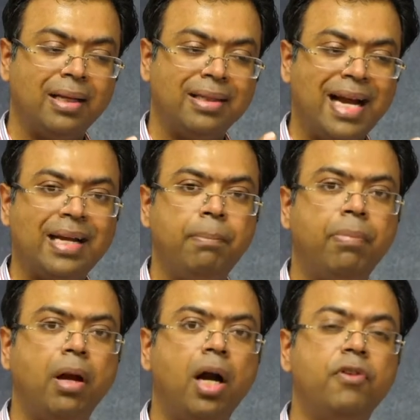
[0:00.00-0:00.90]
that
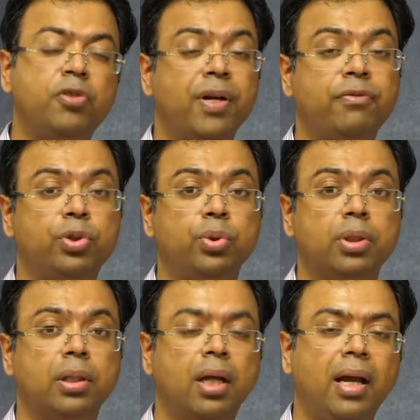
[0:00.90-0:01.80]
implant which we have
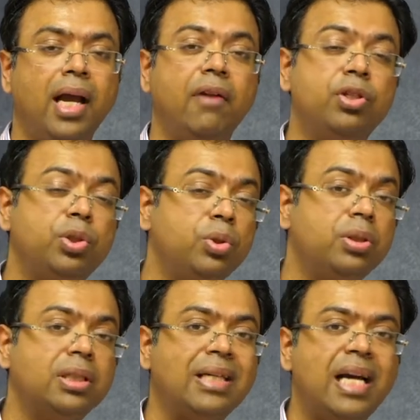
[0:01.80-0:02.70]
chosen. And we choose
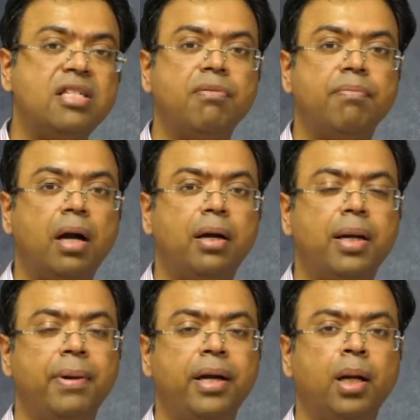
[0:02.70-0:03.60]
the size of implant
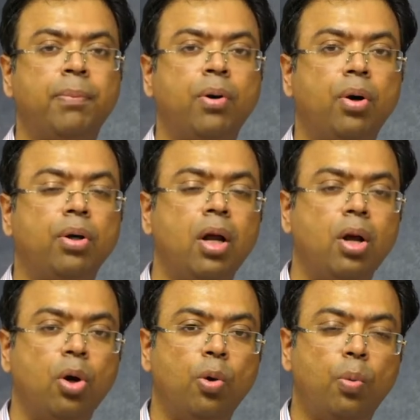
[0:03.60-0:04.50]
depending upon
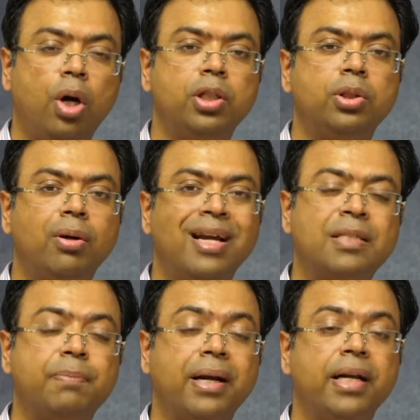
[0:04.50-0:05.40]
what your
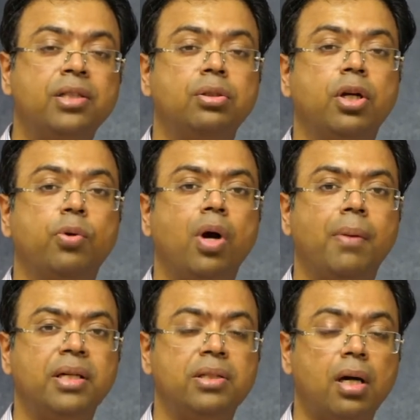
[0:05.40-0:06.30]
expectation
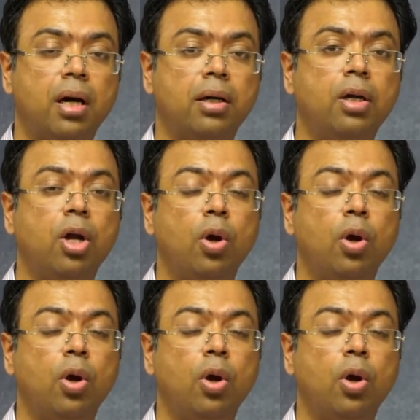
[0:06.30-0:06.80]
requirements are,